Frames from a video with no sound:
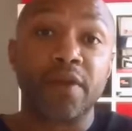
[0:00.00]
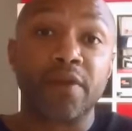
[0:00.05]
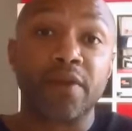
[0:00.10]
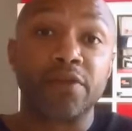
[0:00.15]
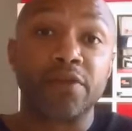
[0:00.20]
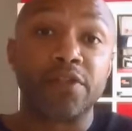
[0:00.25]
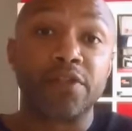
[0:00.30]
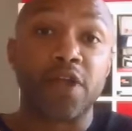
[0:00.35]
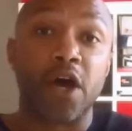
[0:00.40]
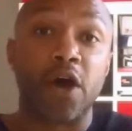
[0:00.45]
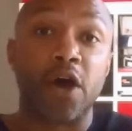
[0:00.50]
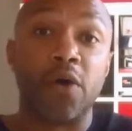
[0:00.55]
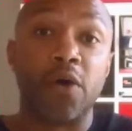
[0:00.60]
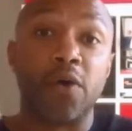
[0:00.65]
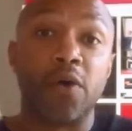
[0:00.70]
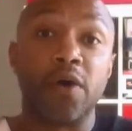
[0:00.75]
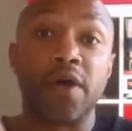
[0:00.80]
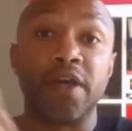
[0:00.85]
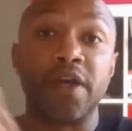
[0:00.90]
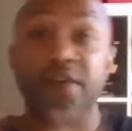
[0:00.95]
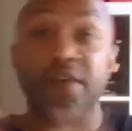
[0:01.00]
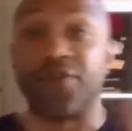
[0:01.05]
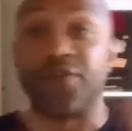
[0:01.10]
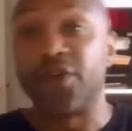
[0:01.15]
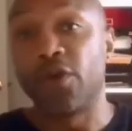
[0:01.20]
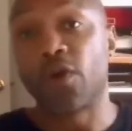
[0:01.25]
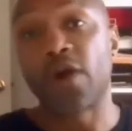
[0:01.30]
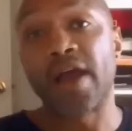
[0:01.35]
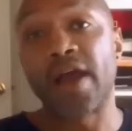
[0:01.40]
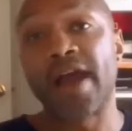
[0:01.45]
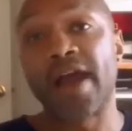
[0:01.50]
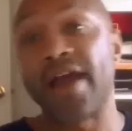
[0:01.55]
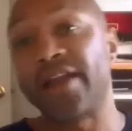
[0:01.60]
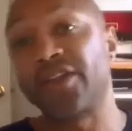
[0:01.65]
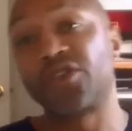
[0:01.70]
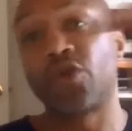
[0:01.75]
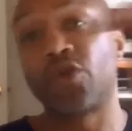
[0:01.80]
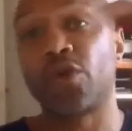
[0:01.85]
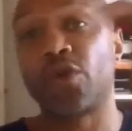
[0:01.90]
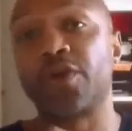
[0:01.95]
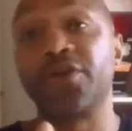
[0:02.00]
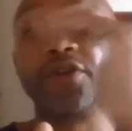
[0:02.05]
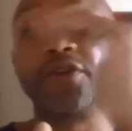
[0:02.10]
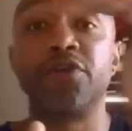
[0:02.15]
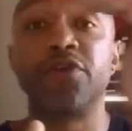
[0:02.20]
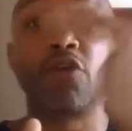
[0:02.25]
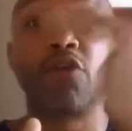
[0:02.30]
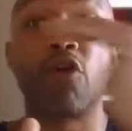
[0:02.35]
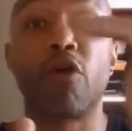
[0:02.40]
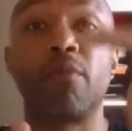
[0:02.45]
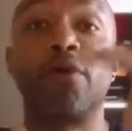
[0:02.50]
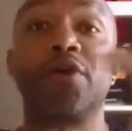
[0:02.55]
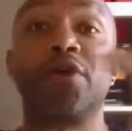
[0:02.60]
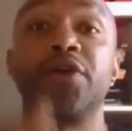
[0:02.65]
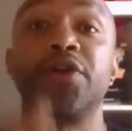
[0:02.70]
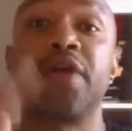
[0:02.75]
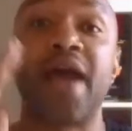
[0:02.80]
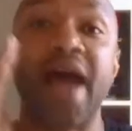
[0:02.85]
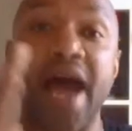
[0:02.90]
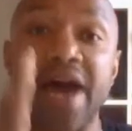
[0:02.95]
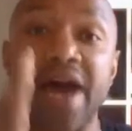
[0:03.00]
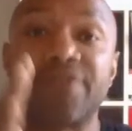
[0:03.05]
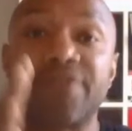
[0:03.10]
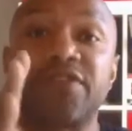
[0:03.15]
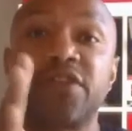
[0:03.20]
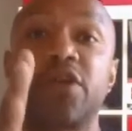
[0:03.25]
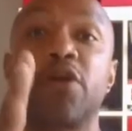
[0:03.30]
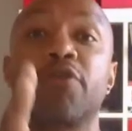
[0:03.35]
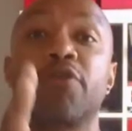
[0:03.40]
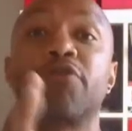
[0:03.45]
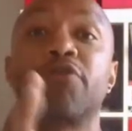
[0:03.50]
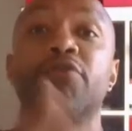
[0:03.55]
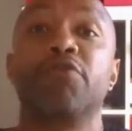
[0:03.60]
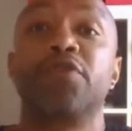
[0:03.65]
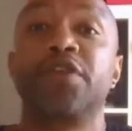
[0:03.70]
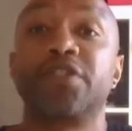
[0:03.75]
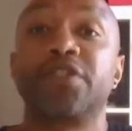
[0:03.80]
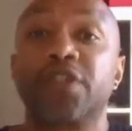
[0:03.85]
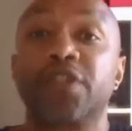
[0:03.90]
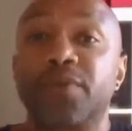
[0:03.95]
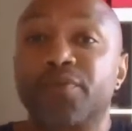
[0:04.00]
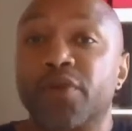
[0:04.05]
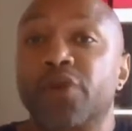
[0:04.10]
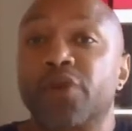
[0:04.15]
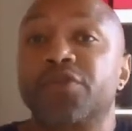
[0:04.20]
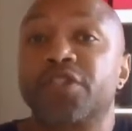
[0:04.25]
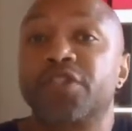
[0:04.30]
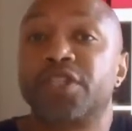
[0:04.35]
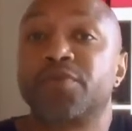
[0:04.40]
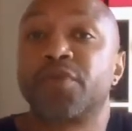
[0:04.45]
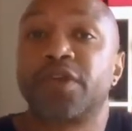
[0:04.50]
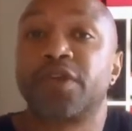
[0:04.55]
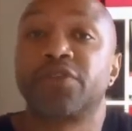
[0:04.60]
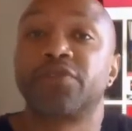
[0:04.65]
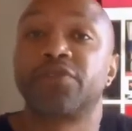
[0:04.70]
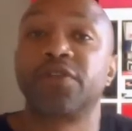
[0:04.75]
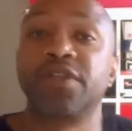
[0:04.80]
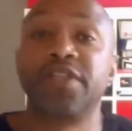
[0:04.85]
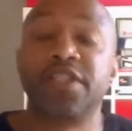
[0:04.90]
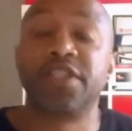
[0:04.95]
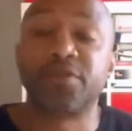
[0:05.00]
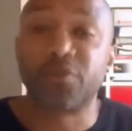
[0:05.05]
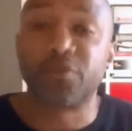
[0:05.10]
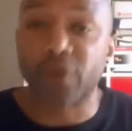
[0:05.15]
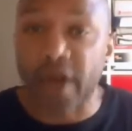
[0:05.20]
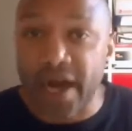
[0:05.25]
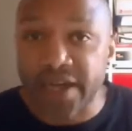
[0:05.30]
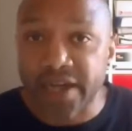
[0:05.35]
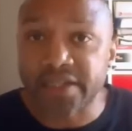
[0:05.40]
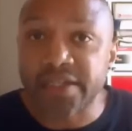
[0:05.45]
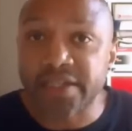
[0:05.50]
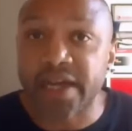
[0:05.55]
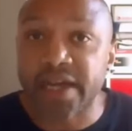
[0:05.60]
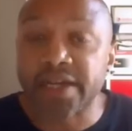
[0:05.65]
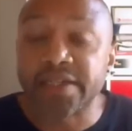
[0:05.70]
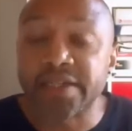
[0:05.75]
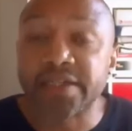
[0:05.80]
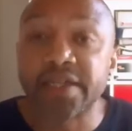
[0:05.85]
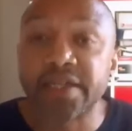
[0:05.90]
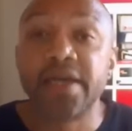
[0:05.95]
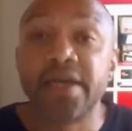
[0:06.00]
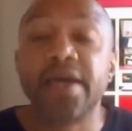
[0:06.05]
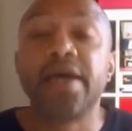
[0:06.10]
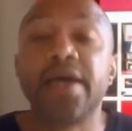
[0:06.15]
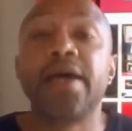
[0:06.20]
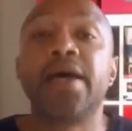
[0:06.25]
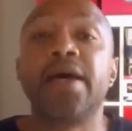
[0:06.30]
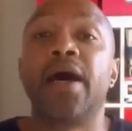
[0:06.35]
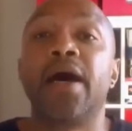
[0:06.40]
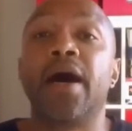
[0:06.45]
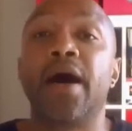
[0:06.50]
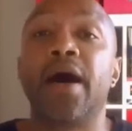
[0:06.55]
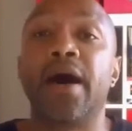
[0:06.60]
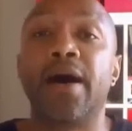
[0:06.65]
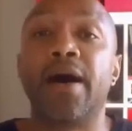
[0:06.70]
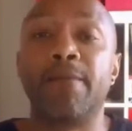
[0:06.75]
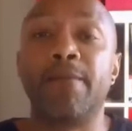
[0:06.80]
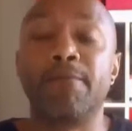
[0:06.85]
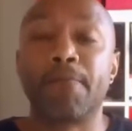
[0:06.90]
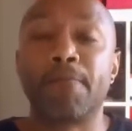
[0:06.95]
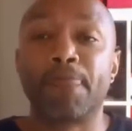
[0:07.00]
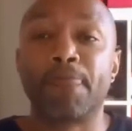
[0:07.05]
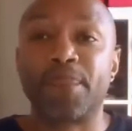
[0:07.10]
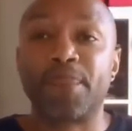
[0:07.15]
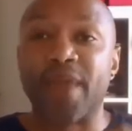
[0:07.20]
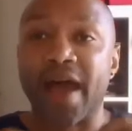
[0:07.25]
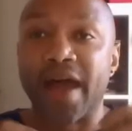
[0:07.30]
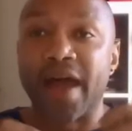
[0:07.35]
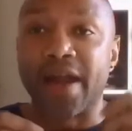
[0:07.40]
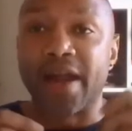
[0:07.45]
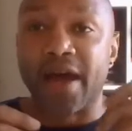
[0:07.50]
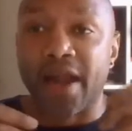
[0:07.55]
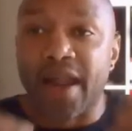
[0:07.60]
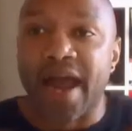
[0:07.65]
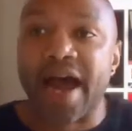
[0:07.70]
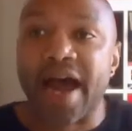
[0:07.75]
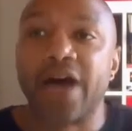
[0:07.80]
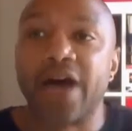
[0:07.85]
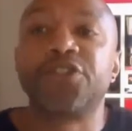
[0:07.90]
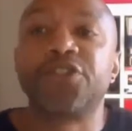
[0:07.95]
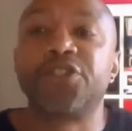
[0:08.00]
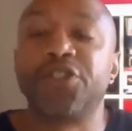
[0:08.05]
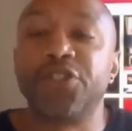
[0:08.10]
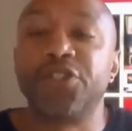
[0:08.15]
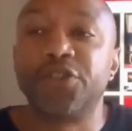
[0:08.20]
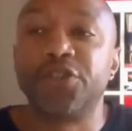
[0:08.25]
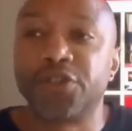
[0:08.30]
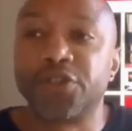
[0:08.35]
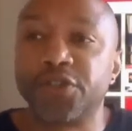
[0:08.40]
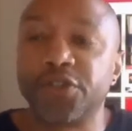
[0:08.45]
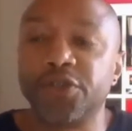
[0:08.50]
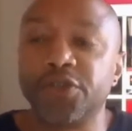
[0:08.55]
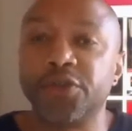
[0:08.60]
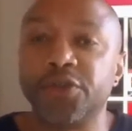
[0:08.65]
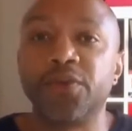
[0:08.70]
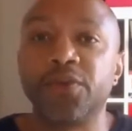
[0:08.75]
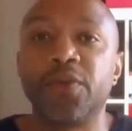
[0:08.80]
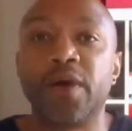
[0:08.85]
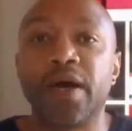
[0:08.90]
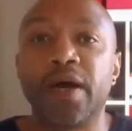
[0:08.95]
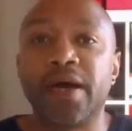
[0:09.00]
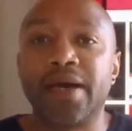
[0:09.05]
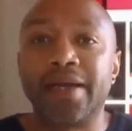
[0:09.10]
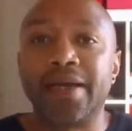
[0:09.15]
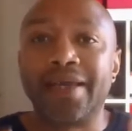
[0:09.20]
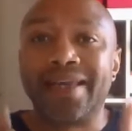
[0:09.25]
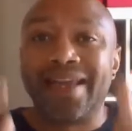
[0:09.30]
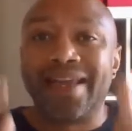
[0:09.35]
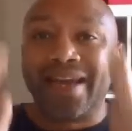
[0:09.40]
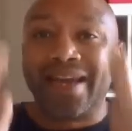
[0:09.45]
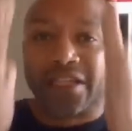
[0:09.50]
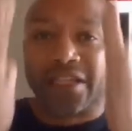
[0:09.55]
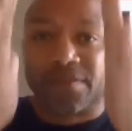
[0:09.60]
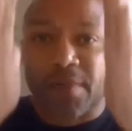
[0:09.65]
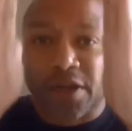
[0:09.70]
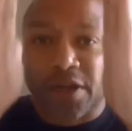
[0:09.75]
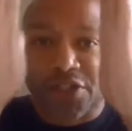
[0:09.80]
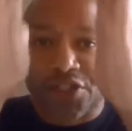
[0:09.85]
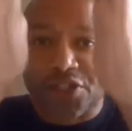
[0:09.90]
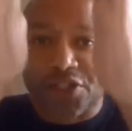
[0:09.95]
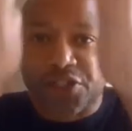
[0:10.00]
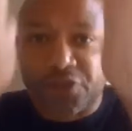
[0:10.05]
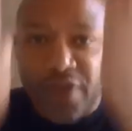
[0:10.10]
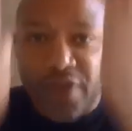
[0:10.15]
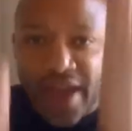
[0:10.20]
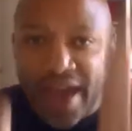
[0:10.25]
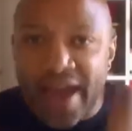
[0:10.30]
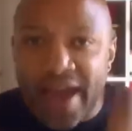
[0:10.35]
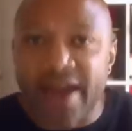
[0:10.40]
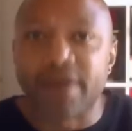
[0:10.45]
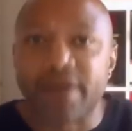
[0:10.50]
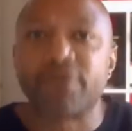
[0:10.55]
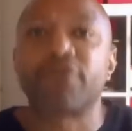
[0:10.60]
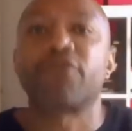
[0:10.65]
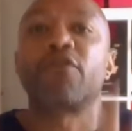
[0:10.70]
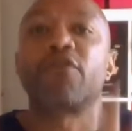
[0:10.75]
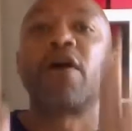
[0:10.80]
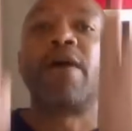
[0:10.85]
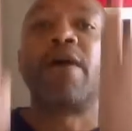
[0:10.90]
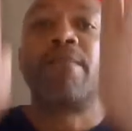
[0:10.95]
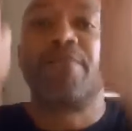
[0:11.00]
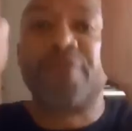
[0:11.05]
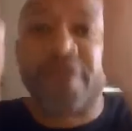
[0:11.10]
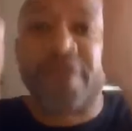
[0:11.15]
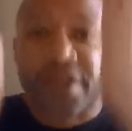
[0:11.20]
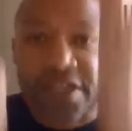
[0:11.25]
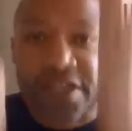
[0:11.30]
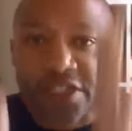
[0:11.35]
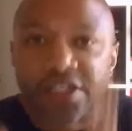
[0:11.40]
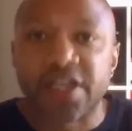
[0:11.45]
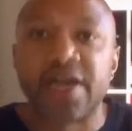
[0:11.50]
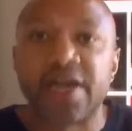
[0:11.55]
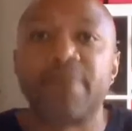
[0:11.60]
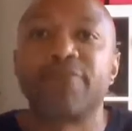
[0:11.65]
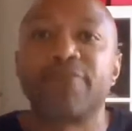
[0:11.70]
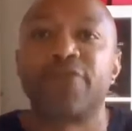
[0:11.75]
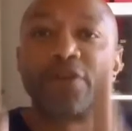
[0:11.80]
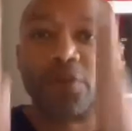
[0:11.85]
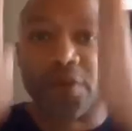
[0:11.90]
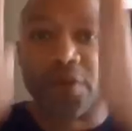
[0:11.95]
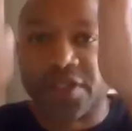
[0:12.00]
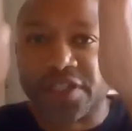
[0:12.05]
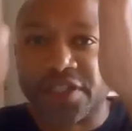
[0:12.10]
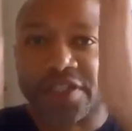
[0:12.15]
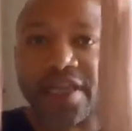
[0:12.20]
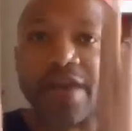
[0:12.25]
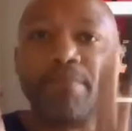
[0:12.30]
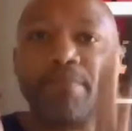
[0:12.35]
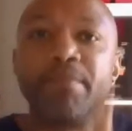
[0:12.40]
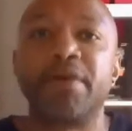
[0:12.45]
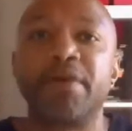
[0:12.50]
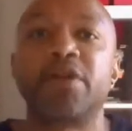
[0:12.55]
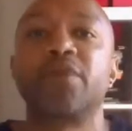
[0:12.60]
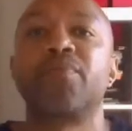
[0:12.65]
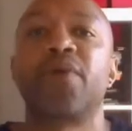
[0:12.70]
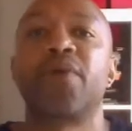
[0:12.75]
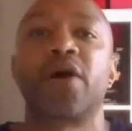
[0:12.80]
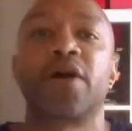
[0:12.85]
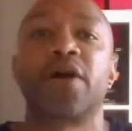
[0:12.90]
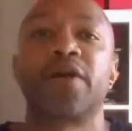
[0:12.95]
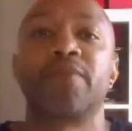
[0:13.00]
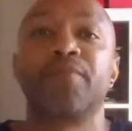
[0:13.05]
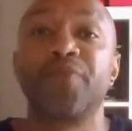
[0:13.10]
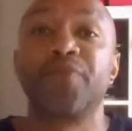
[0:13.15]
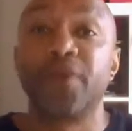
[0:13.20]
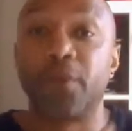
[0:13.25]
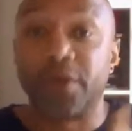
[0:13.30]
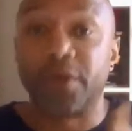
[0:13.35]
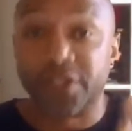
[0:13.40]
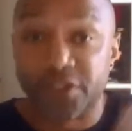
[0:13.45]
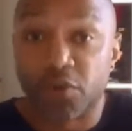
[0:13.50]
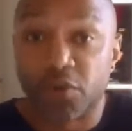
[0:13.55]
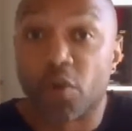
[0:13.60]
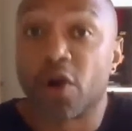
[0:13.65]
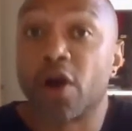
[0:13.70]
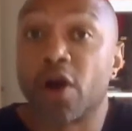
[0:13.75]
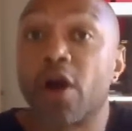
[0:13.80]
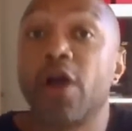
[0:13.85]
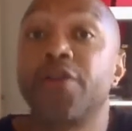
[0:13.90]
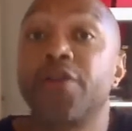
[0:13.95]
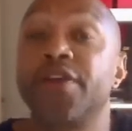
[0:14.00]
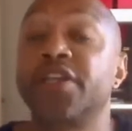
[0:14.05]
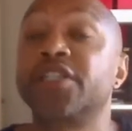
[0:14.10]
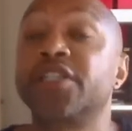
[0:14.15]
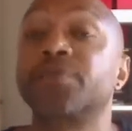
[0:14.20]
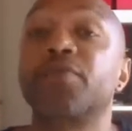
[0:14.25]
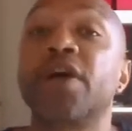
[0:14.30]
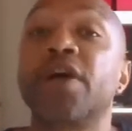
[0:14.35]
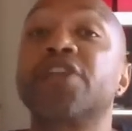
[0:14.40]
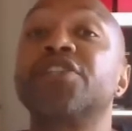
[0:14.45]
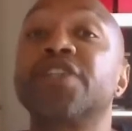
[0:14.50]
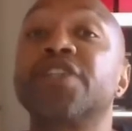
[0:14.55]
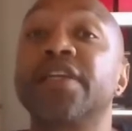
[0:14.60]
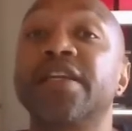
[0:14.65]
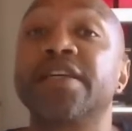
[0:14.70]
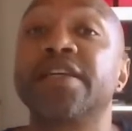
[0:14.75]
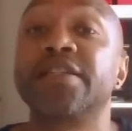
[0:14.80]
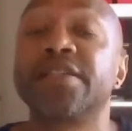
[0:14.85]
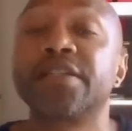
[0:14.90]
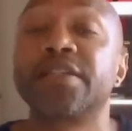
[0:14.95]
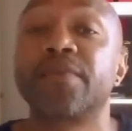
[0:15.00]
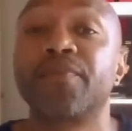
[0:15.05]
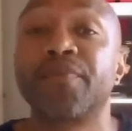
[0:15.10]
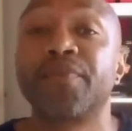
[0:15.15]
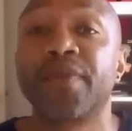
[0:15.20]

So if you are headed toward new normal, you have to go through this approach, express, release process that allows you to get as much as you can from the discomfort, which is that middle part, which is where all the expression is.